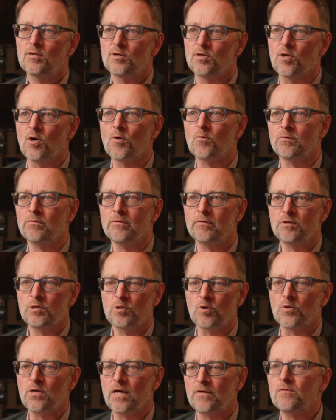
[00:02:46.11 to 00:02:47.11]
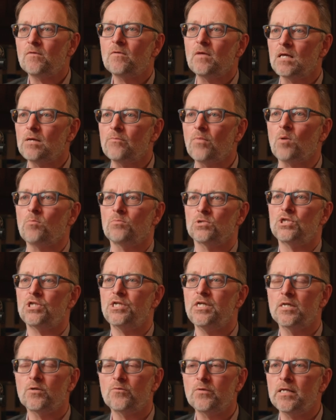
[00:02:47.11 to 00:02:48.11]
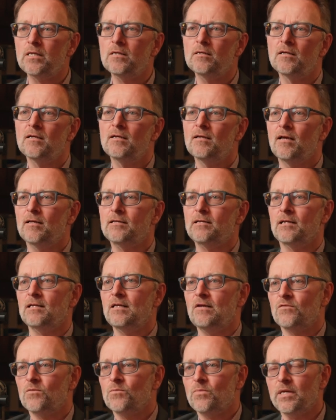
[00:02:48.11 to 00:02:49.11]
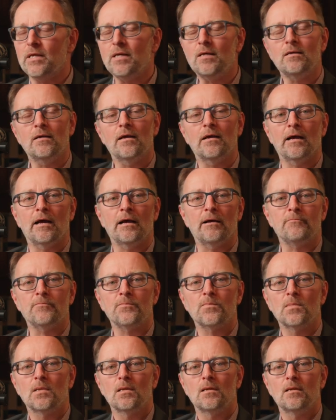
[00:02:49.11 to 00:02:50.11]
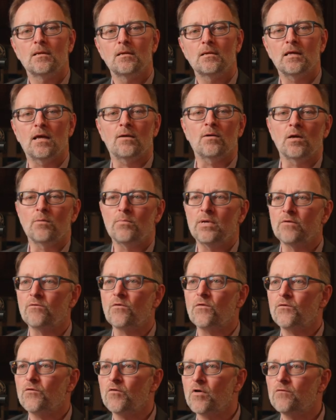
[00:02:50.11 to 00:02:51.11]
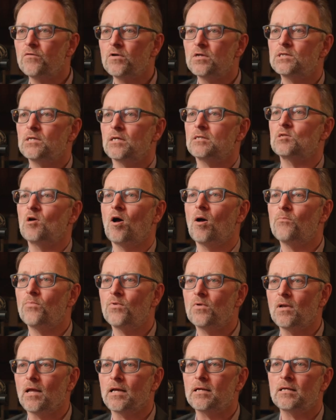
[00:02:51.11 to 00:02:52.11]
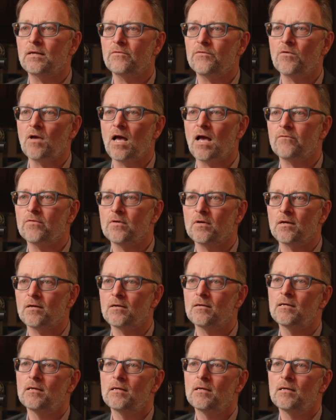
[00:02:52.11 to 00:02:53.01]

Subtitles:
You know, you don't have to think about machinery. It can even be a bit of a frivolous example, like if you have a